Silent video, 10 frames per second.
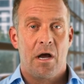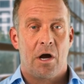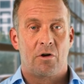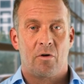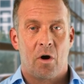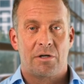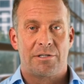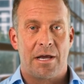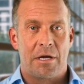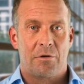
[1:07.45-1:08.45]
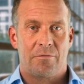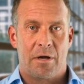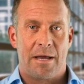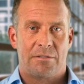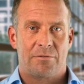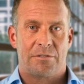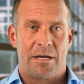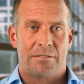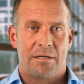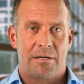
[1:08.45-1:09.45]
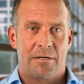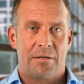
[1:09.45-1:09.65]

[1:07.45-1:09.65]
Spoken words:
across the EU financial sector.